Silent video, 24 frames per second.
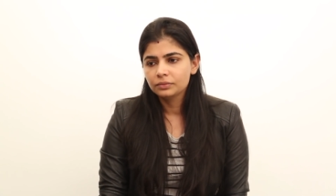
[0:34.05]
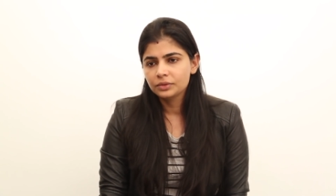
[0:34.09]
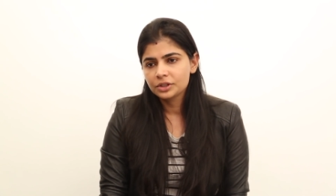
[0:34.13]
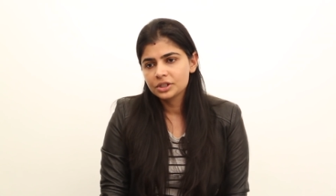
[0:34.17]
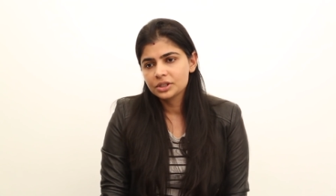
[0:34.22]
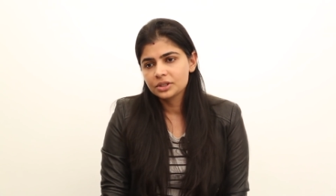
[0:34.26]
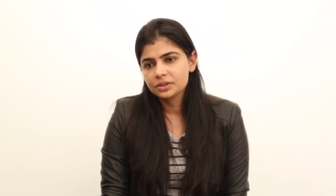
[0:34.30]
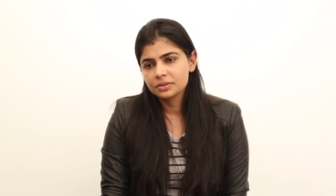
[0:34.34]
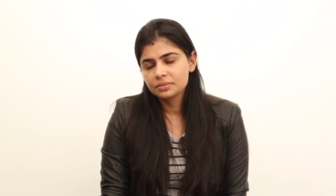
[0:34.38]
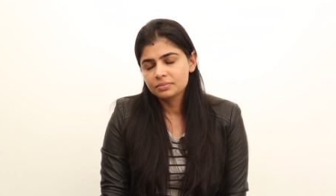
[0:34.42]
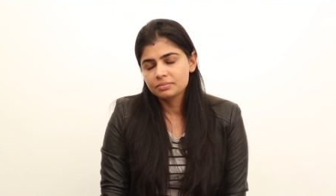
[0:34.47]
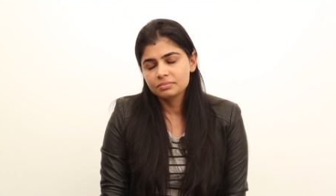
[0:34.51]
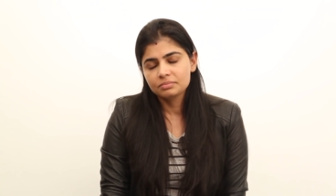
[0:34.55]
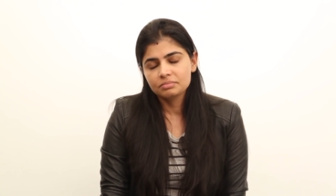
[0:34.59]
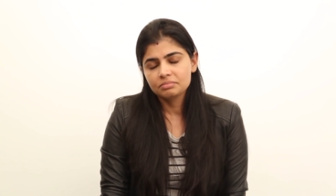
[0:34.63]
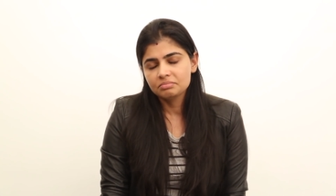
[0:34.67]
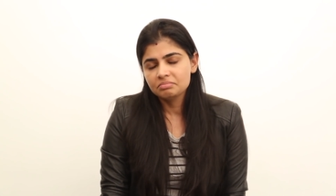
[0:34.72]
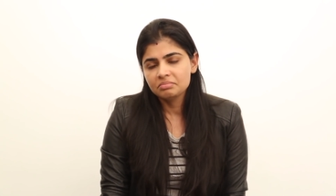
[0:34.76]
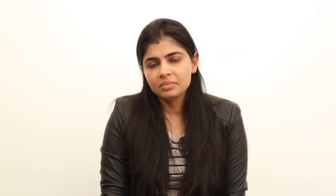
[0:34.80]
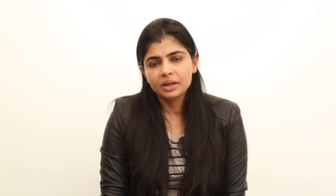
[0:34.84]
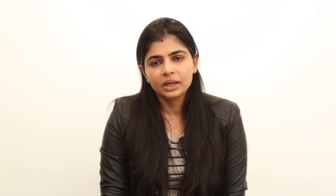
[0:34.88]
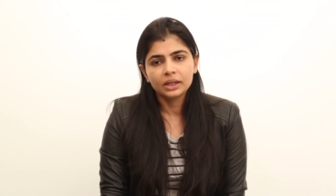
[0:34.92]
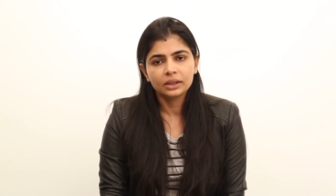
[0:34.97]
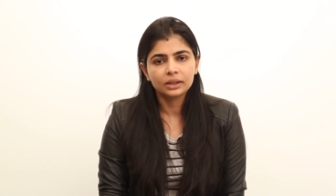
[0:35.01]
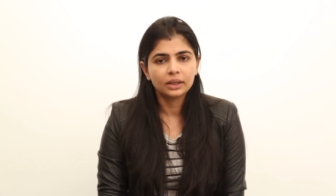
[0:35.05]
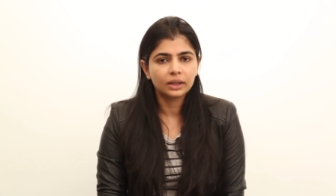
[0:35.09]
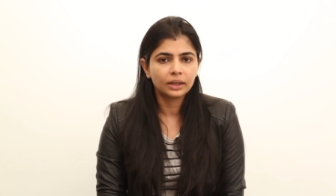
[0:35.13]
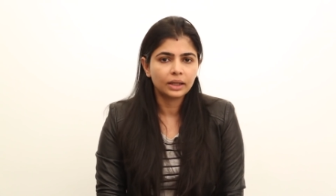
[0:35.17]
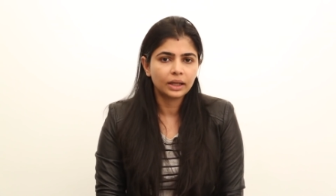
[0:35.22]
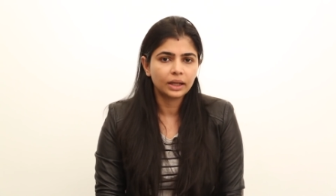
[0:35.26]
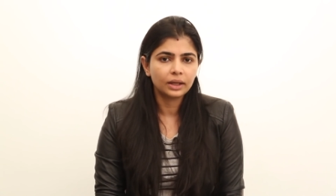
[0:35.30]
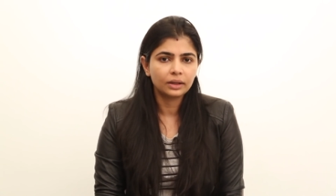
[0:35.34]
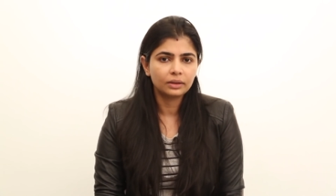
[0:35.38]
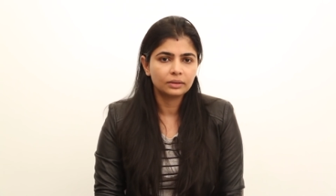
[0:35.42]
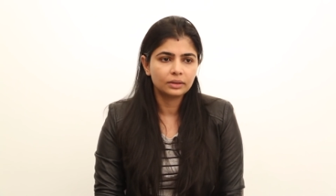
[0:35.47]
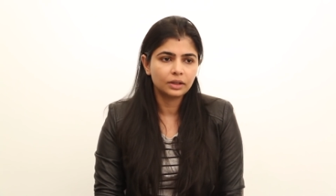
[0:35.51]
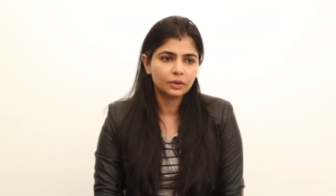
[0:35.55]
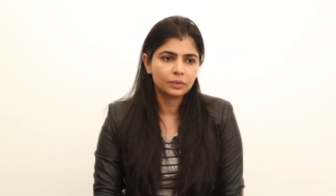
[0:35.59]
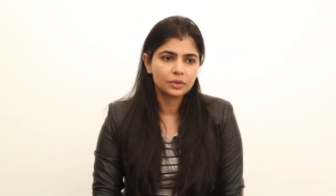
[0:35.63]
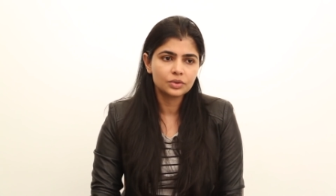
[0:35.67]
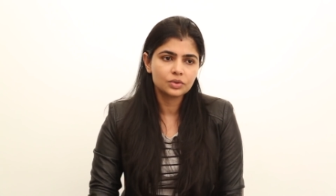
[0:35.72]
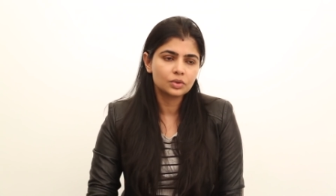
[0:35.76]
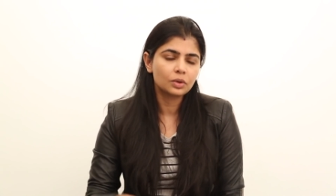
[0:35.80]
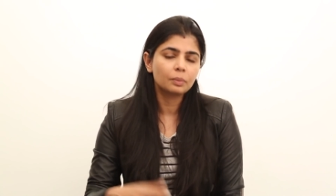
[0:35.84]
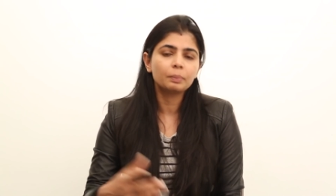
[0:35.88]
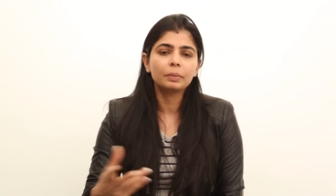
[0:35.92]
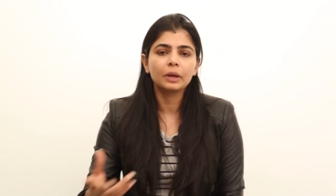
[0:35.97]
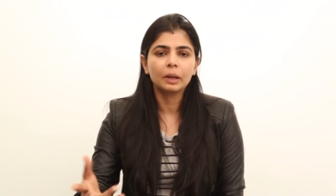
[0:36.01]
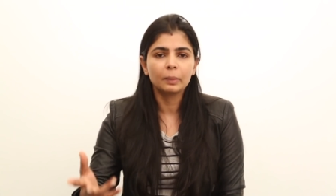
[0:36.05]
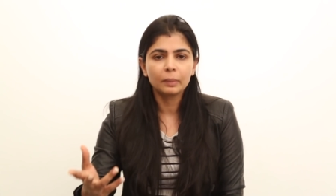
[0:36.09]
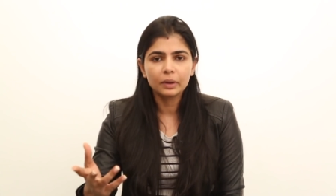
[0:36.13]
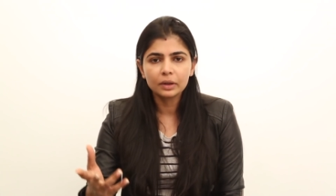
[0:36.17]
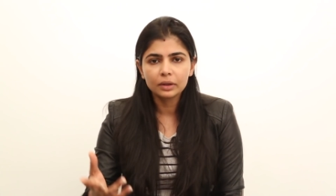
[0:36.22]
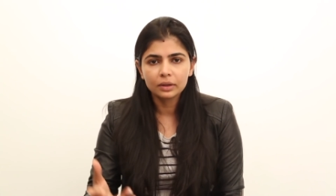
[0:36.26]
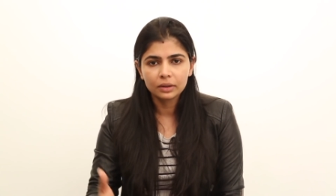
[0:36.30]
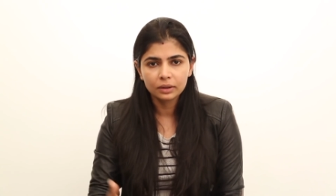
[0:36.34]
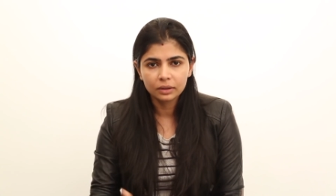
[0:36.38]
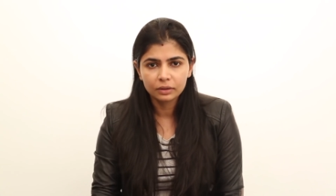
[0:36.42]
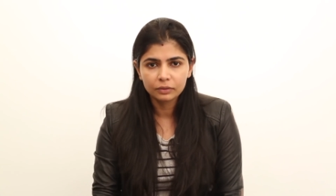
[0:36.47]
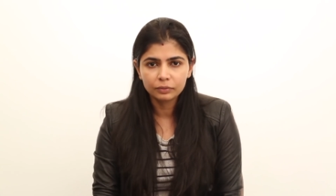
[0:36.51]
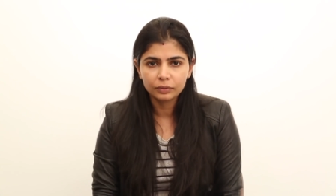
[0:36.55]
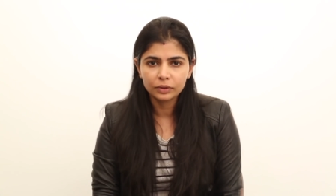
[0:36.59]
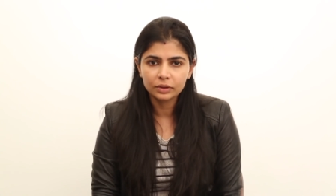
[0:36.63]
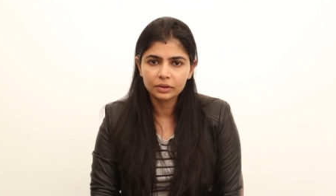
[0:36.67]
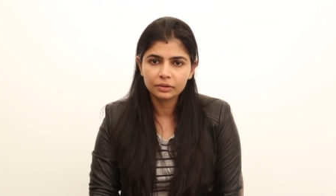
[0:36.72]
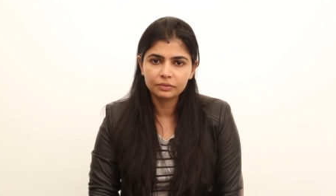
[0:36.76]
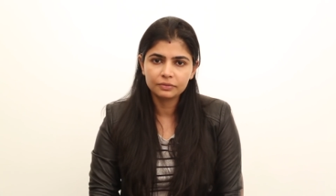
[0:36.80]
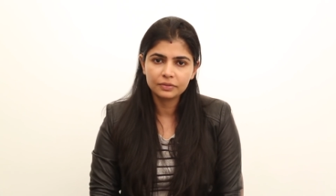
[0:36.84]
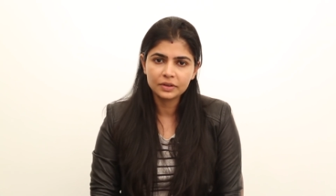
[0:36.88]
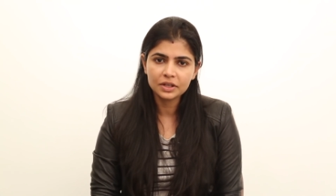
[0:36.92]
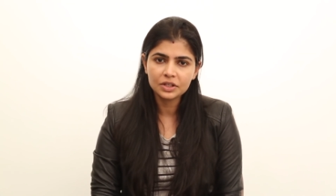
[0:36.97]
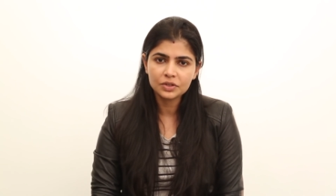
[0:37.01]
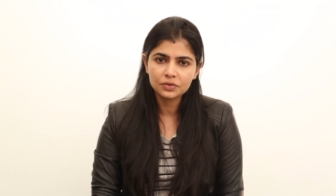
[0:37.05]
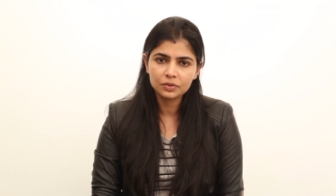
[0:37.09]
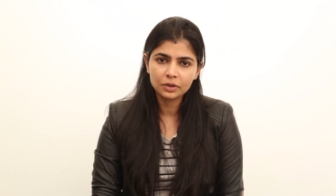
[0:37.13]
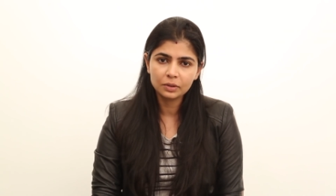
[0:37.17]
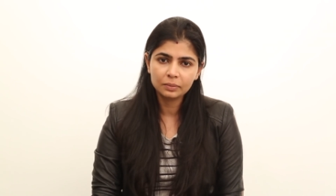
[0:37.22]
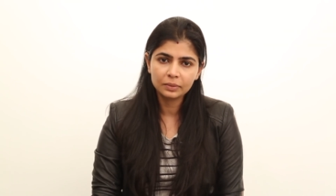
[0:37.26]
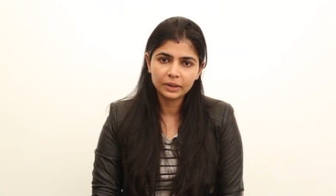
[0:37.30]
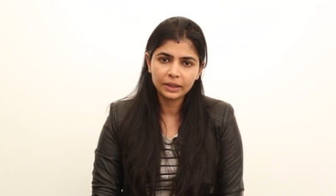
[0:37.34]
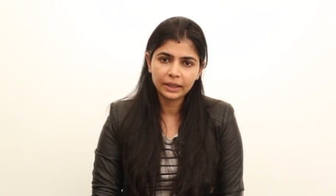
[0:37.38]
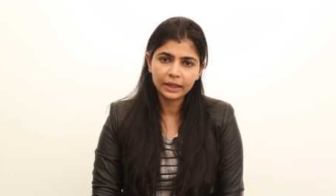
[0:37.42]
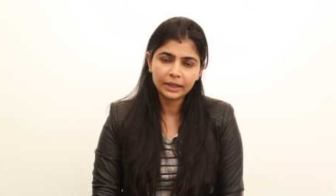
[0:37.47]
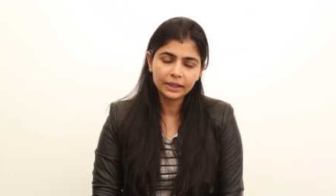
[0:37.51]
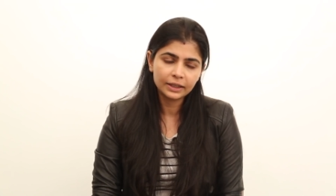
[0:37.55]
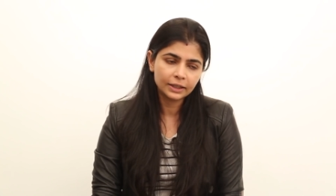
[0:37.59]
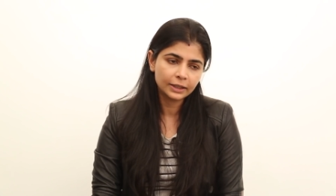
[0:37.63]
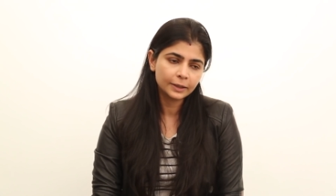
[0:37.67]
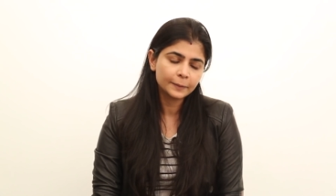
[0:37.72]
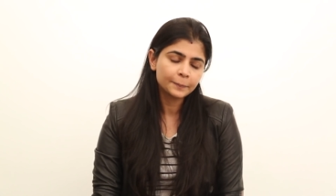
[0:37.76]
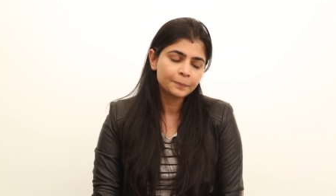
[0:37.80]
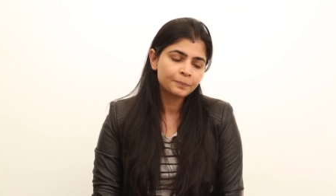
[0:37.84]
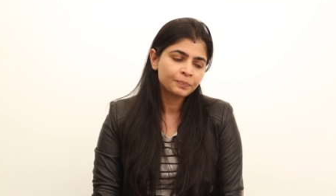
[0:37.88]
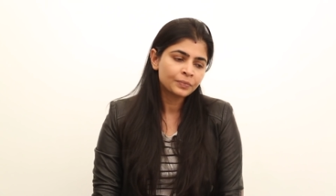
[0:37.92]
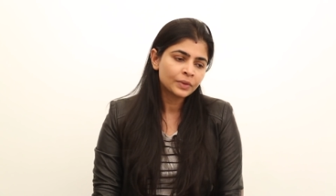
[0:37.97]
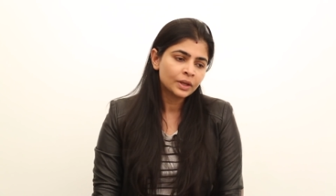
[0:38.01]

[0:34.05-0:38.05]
which meant that I there was no payment for the first film that I did.